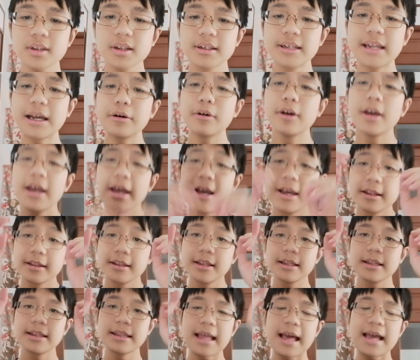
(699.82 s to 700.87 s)
Now,
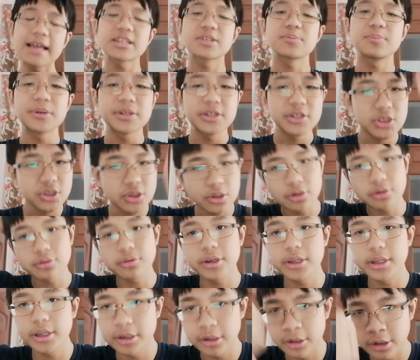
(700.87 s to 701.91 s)
the last but
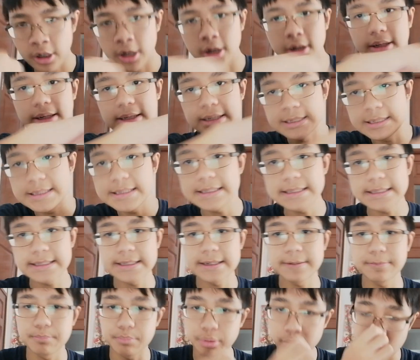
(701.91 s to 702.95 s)
certainly not least
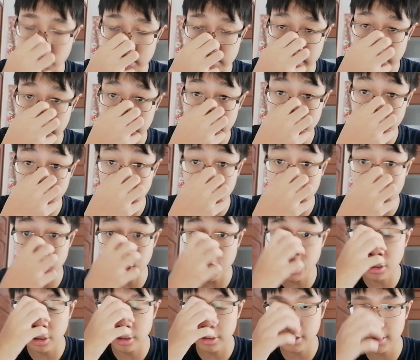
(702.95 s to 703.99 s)
important
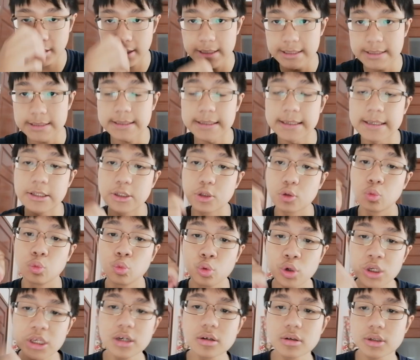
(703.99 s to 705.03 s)
technology on our list is
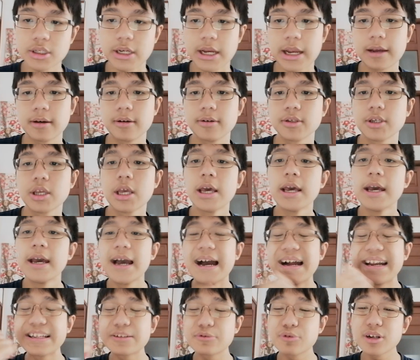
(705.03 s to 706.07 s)
wheelchairs,
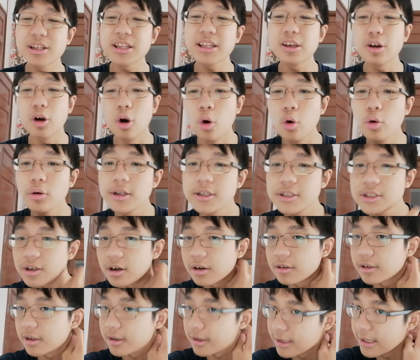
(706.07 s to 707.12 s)
and it's one of the oldest
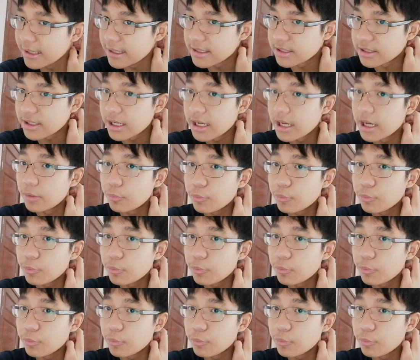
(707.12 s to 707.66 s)
on our list.